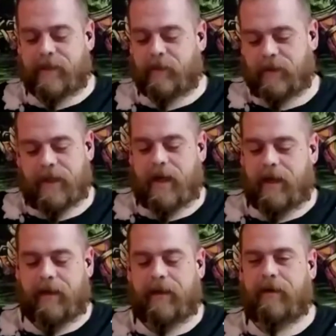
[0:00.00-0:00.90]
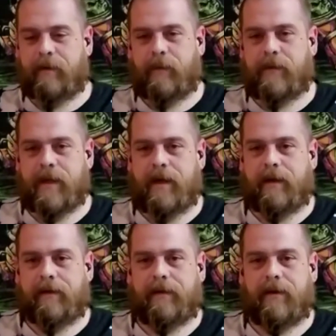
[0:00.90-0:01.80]
Wu-Tang, Enter the
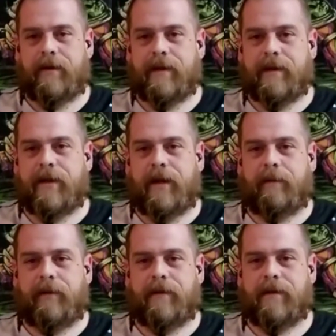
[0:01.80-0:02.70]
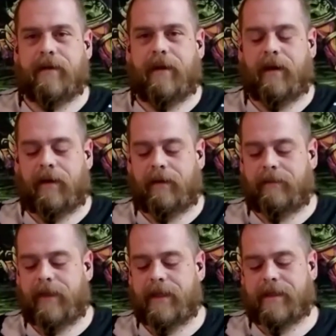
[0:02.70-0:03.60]
Wu-Tang, 36 Chambers.
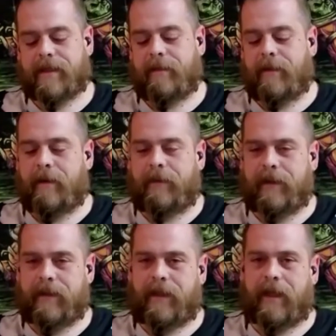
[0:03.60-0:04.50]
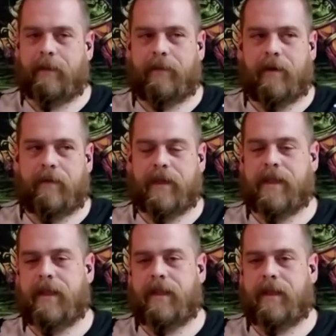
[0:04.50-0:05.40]
It's in my opinion like a perfect
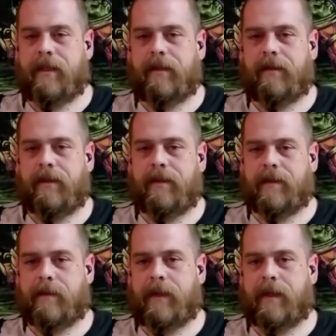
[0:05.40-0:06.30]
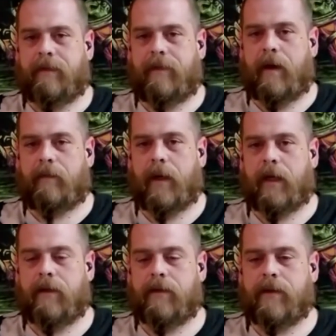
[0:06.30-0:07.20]
CD. It's speaking of five
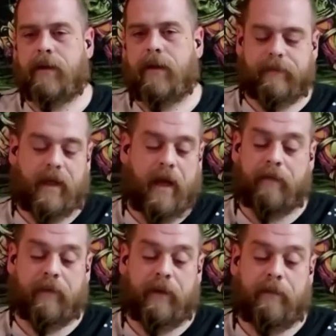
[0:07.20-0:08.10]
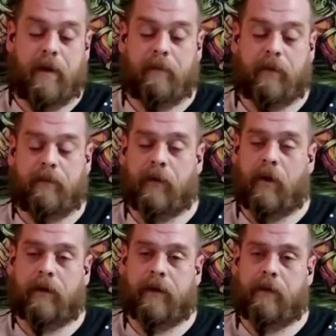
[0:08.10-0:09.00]
micers. Every member
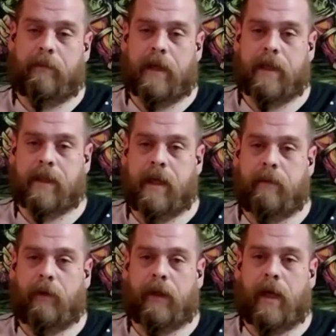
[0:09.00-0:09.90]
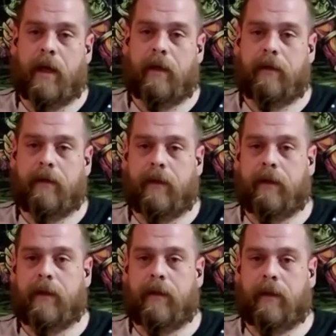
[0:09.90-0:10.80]
brought their best game on that.
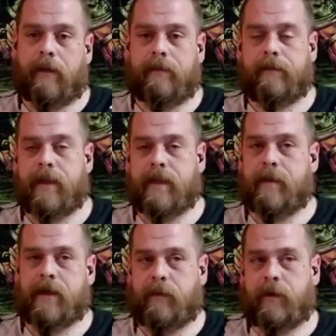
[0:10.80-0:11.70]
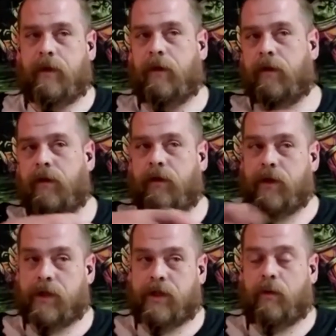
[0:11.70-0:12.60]
And then especially when you learn
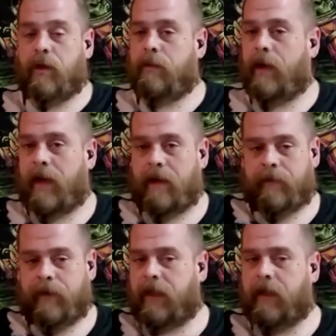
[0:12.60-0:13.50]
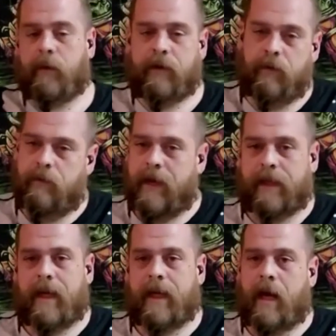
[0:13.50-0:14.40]
the story about everything it went through to
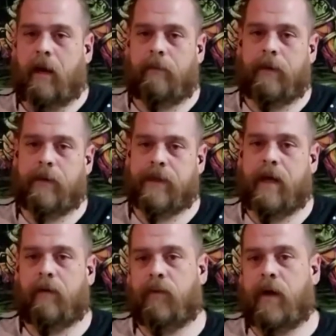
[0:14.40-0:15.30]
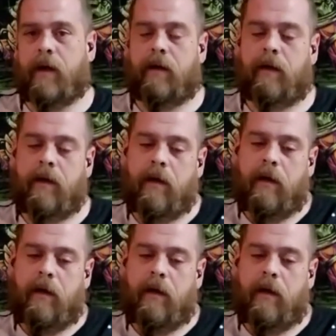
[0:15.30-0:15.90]
make that album, it was that rare